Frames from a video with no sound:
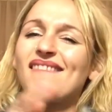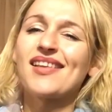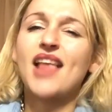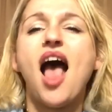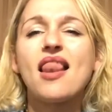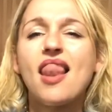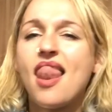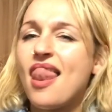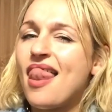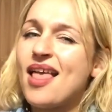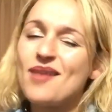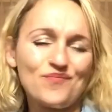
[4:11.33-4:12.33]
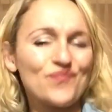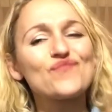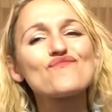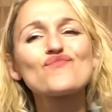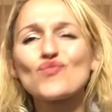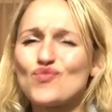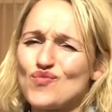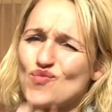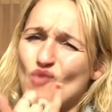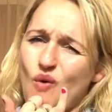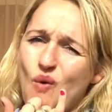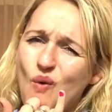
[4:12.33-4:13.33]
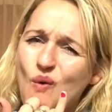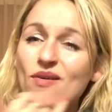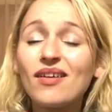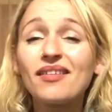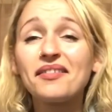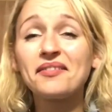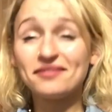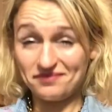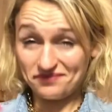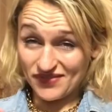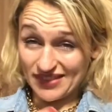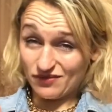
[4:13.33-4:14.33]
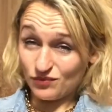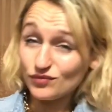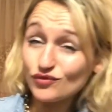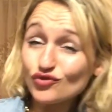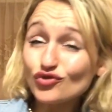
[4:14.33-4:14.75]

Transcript: It just feels wrong. It wouldn't be the right thing to do.